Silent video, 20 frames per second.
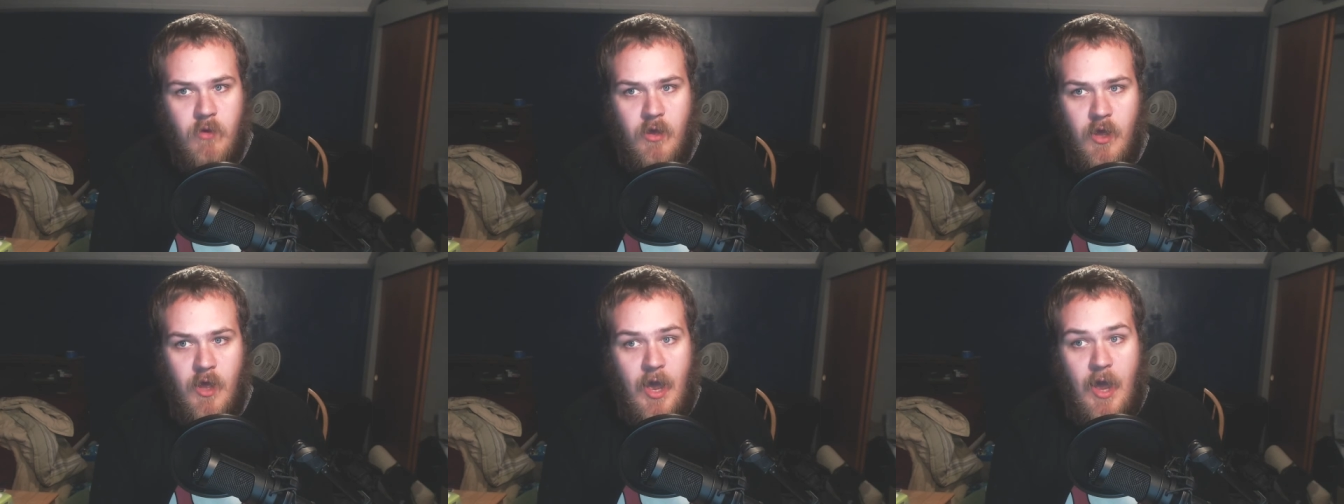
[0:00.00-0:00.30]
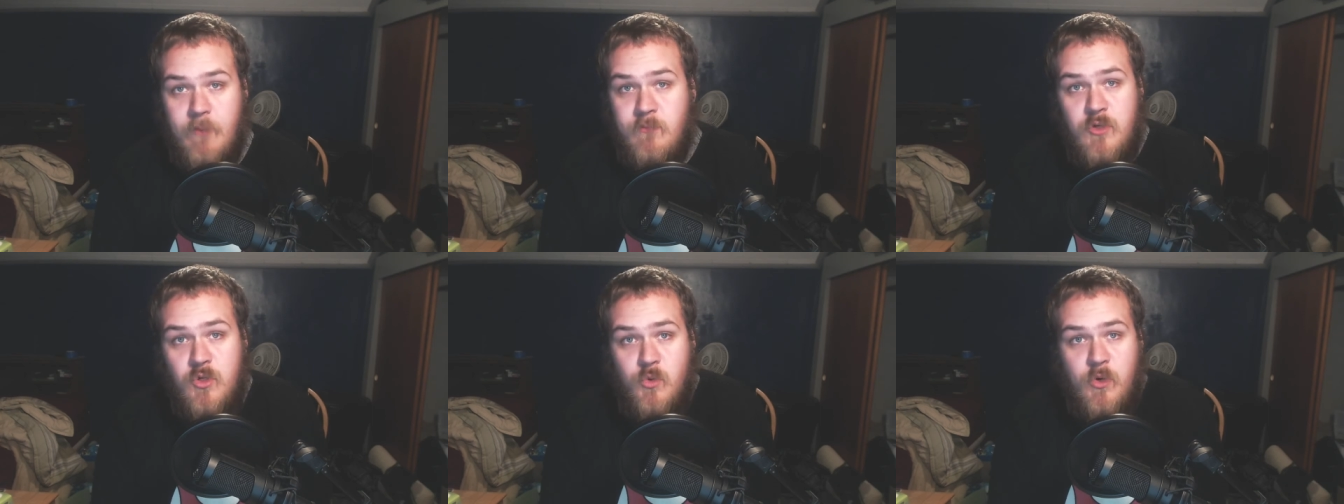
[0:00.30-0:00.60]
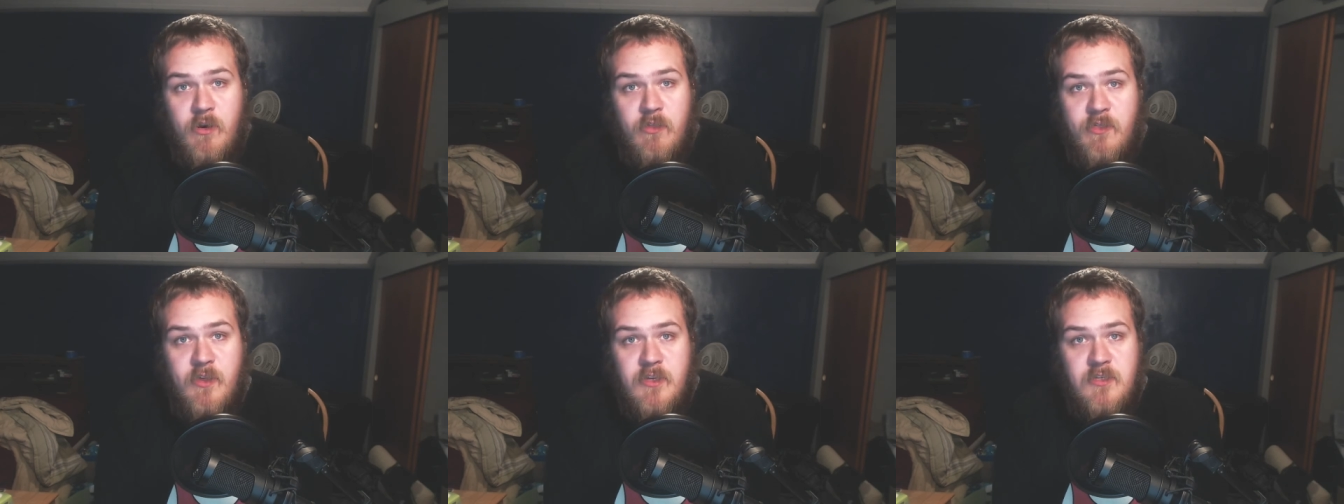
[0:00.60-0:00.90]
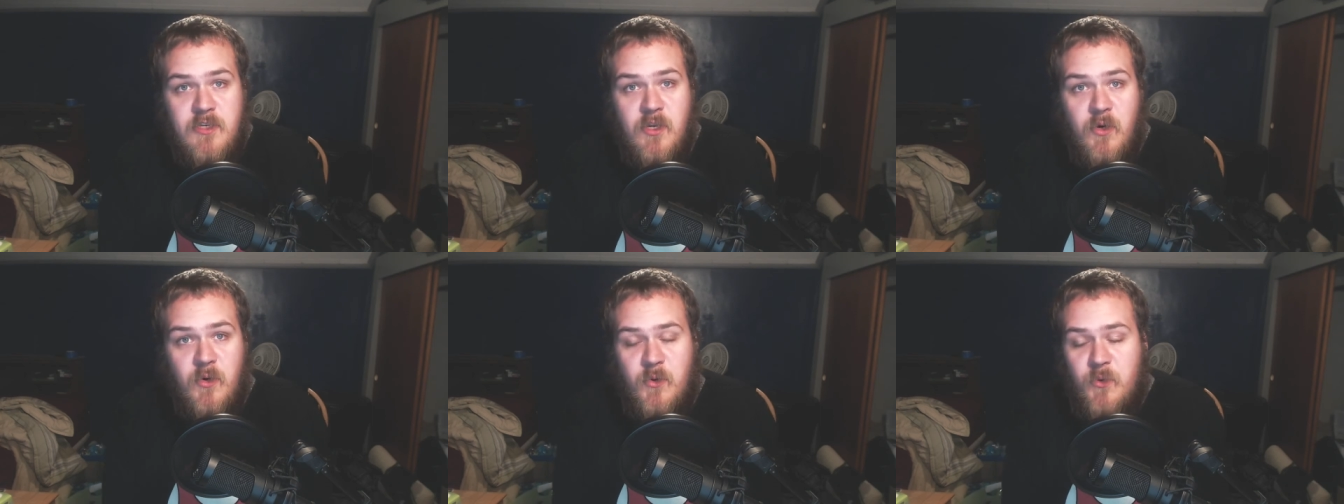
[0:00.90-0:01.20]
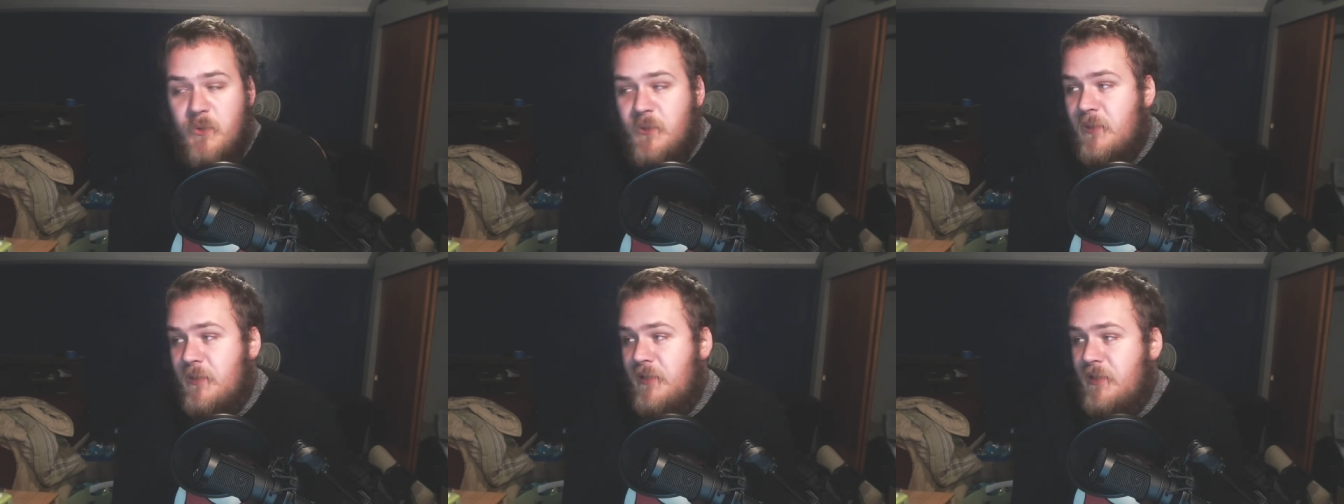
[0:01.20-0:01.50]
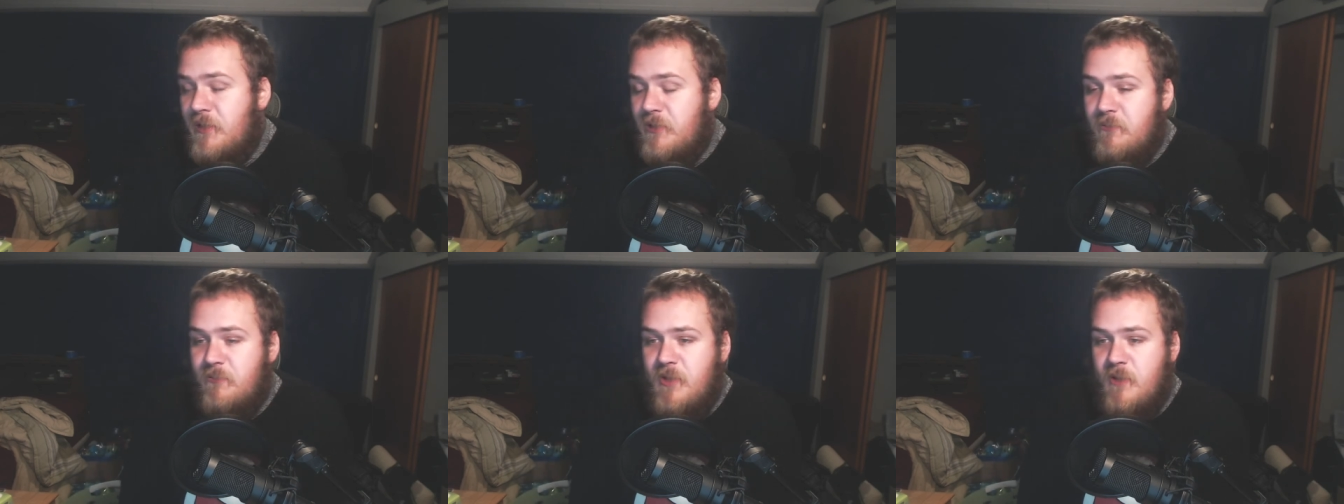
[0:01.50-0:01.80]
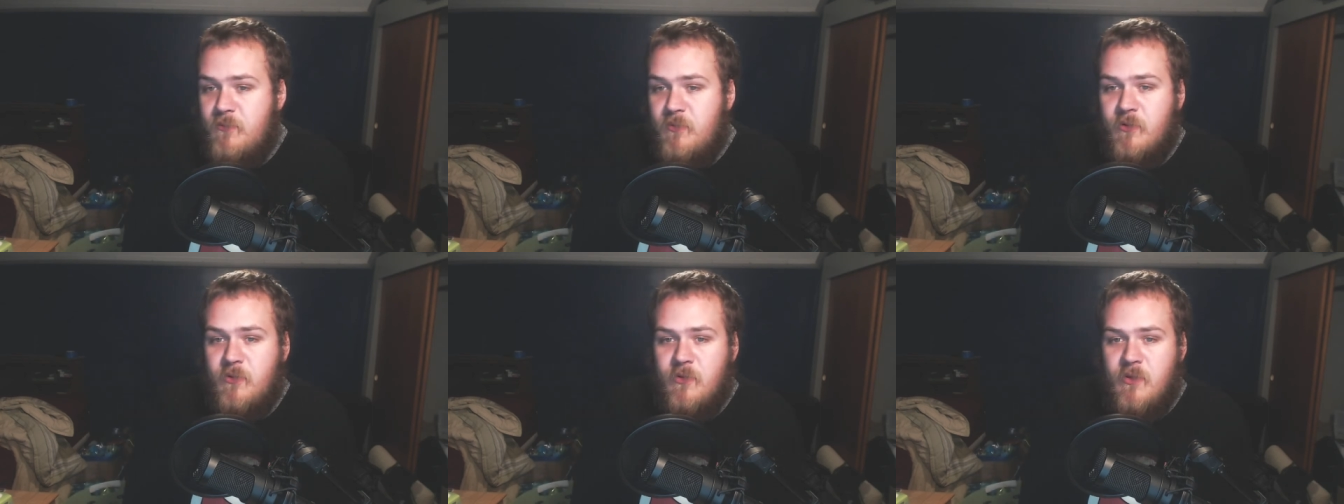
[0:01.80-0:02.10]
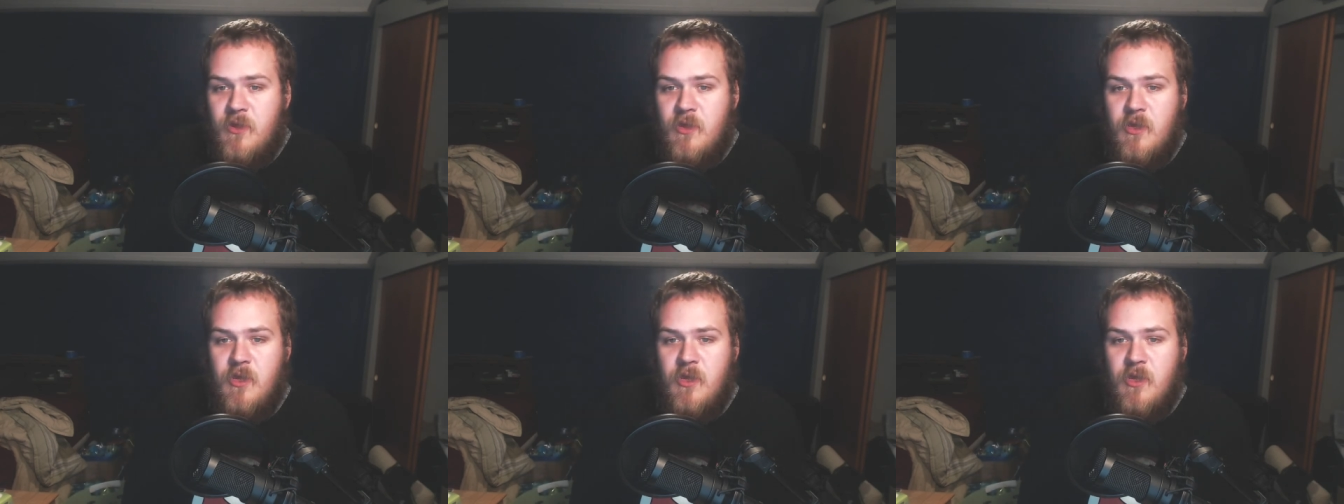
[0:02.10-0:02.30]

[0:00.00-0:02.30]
I'm doing things that are cool. You know, people